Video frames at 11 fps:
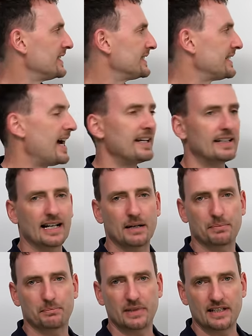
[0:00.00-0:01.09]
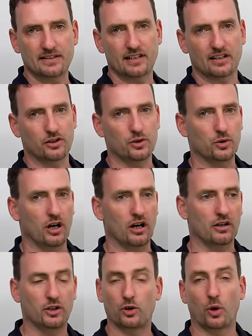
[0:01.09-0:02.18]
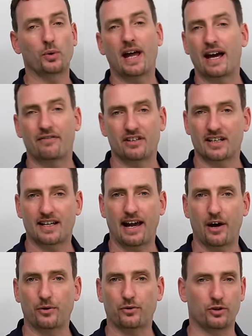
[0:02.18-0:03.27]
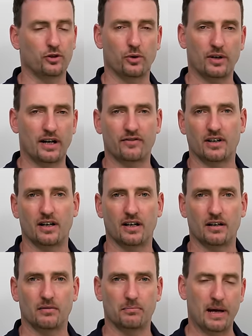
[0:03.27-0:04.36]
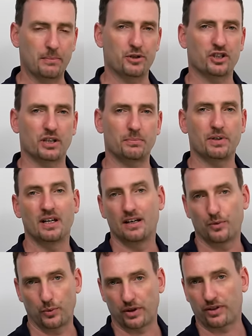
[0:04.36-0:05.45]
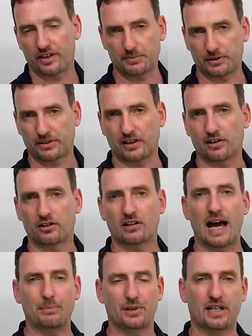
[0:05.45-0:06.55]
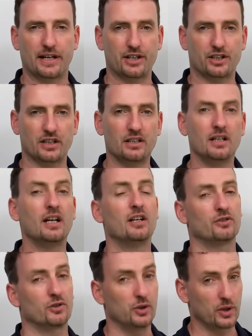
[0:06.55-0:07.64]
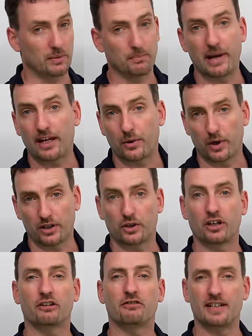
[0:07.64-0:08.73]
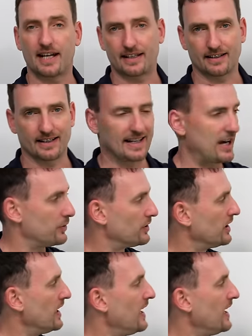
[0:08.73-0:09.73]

Sign up means that you don't have an account or you don't have a membership with this particular application, so you can make one, you can create an account.